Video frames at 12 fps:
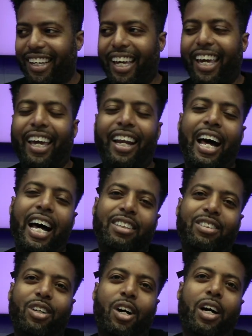And I
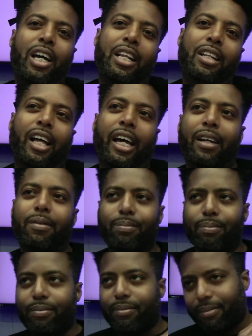saw, and like
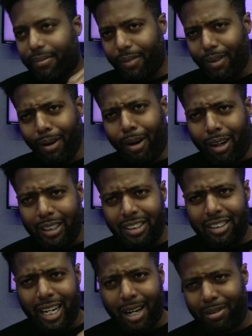all these
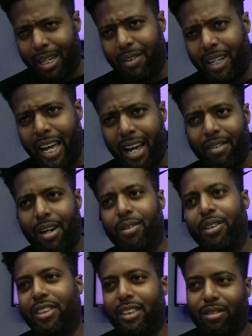jobs I would have, I
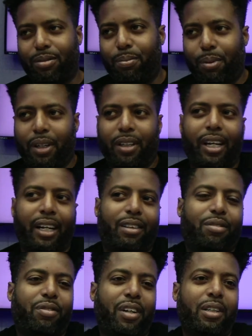would just be like the
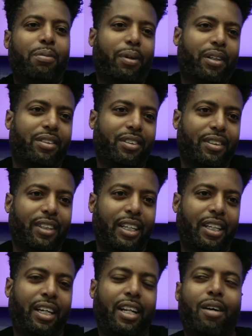funny person, and
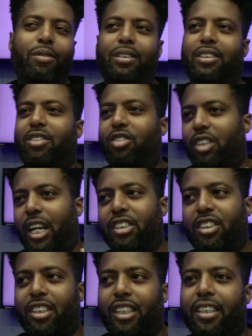then I would just say
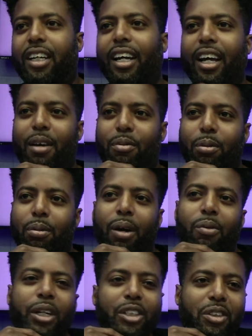shit, and people like,
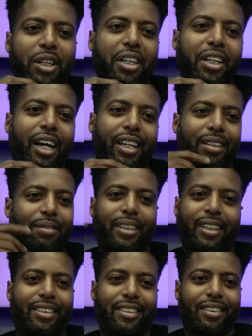where'd you hear that? And I'm like,
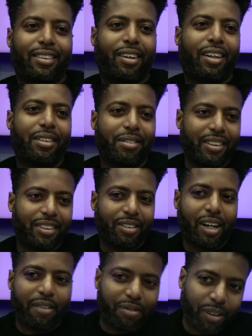I just thought of it. So
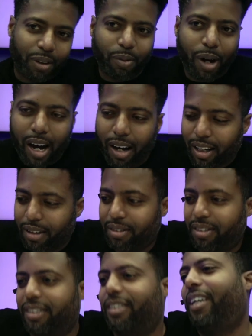after a while, I was
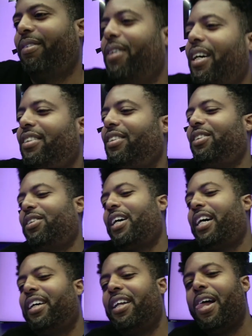just like, well, I should
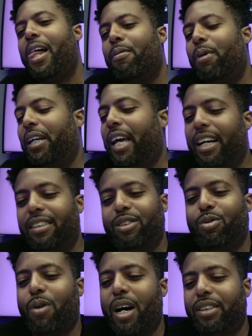try it. But yeah, just
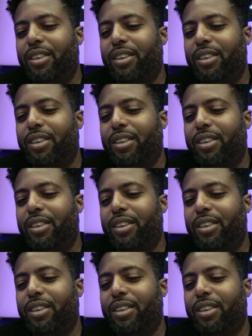watching.